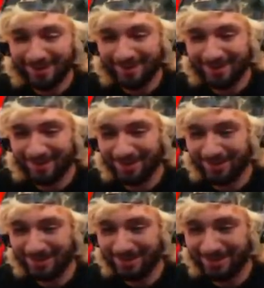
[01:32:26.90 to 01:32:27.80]
I don't know
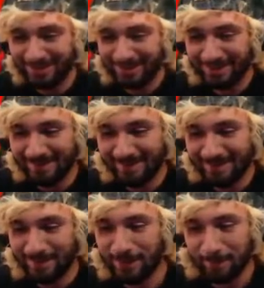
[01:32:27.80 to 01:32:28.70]

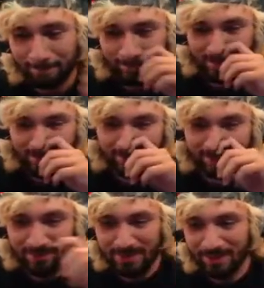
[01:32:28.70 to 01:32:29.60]
there. I think
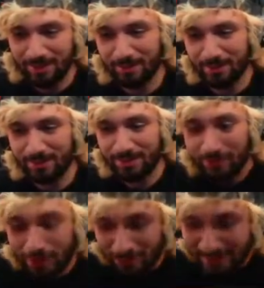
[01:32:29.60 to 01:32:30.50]
she meant number.
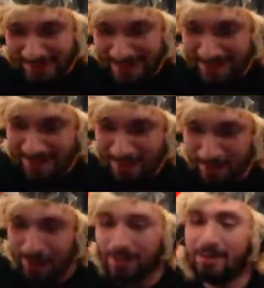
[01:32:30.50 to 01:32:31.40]
No, that's hashtag,
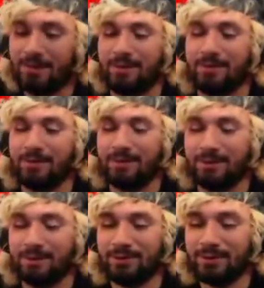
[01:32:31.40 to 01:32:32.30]
bruh.
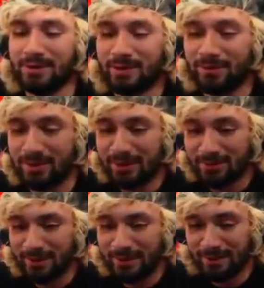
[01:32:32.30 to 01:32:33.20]
Do a number
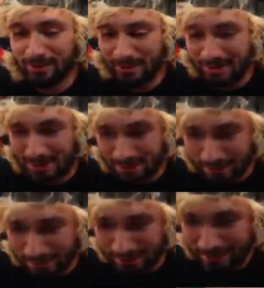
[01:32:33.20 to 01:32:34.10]
giveaway. That don't make sense.
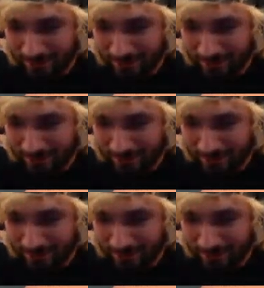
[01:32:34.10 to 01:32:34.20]
How is